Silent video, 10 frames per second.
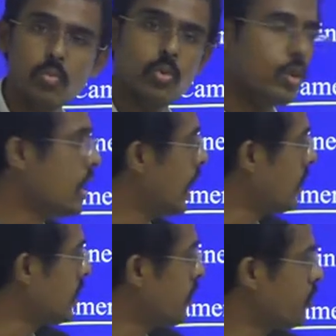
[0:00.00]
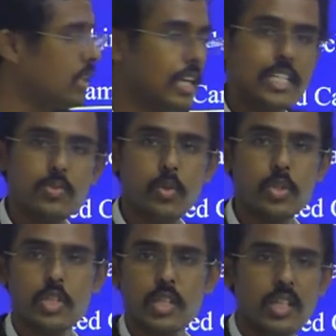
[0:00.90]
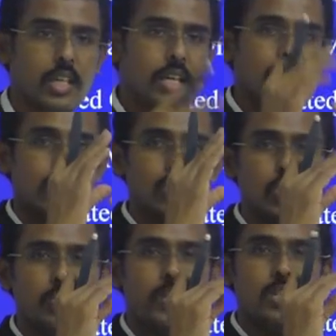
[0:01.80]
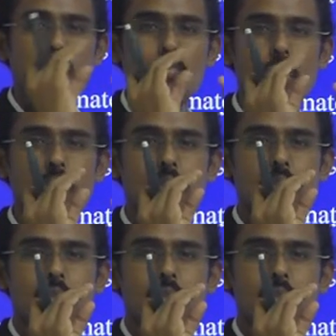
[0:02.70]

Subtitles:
move, and therefore the lens position, zoom in, zoom out.